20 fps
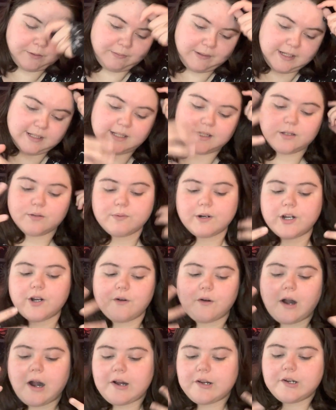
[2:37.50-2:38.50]
week. So this is where
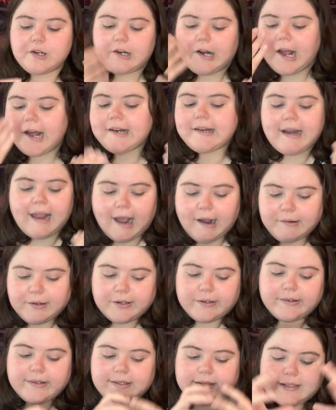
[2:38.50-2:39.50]
you're at now.
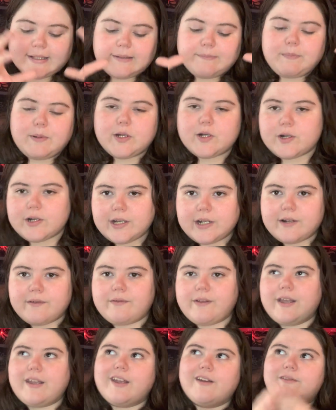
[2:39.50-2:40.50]
You're in this period of,
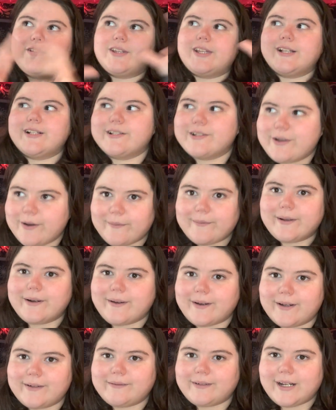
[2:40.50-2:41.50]
like, everything's going
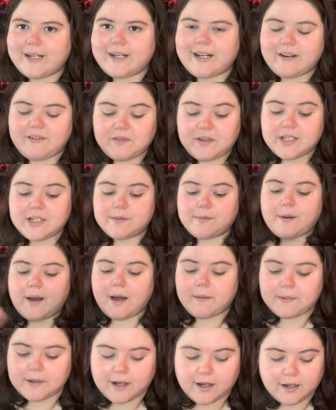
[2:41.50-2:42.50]
on right now. Everything's
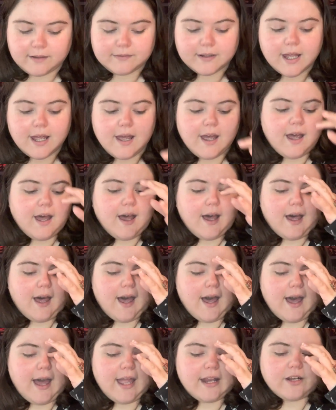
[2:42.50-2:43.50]
popping off.
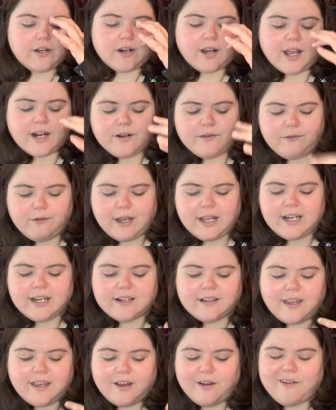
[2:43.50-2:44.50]
And you're kind of waiting,
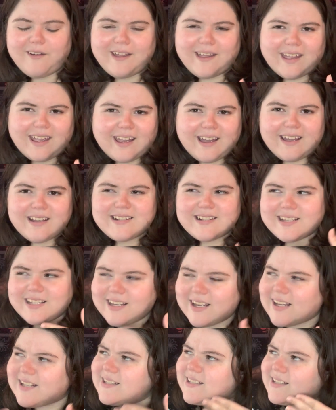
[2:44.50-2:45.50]
like, okay, I
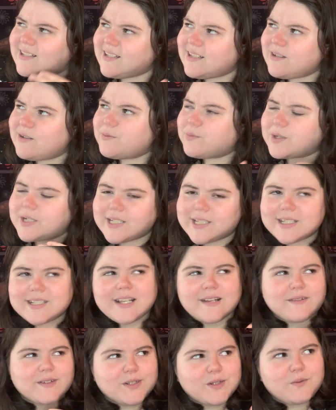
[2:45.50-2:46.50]
see. What does this
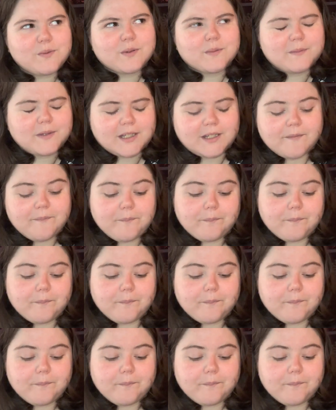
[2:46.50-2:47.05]
have to do with me?